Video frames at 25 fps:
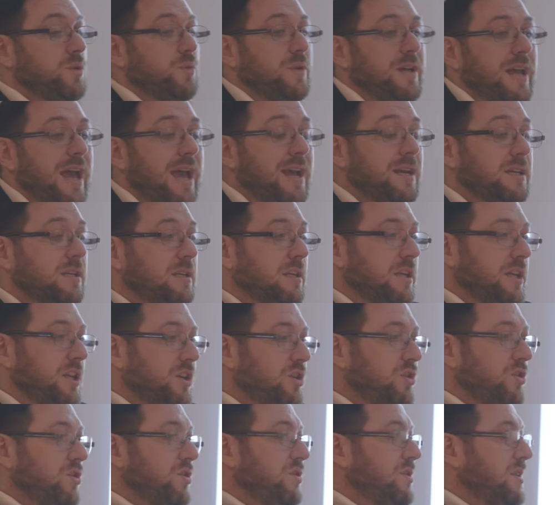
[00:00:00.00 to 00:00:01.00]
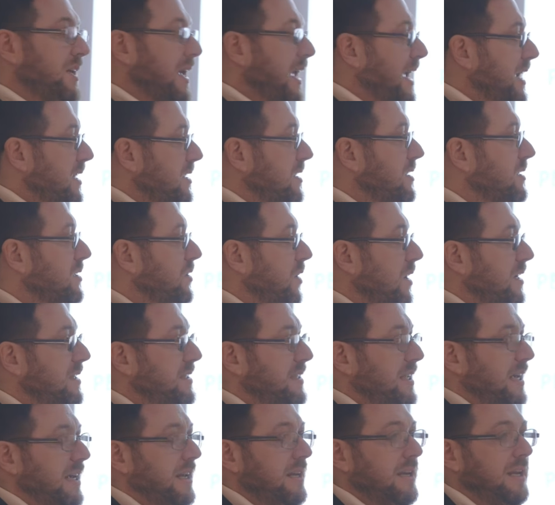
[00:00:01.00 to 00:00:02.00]
is we actually use exercise
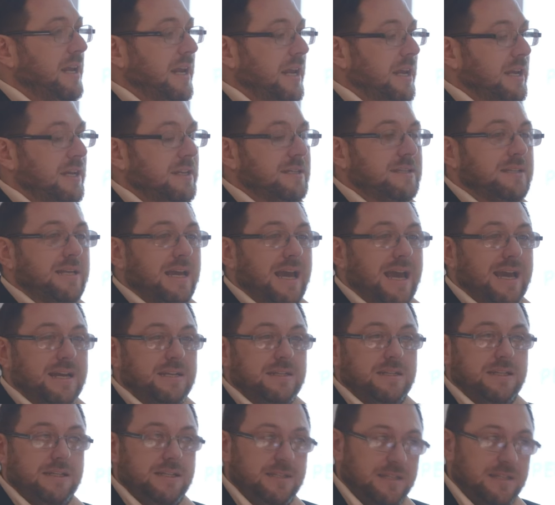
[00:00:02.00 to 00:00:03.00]
techniques that actually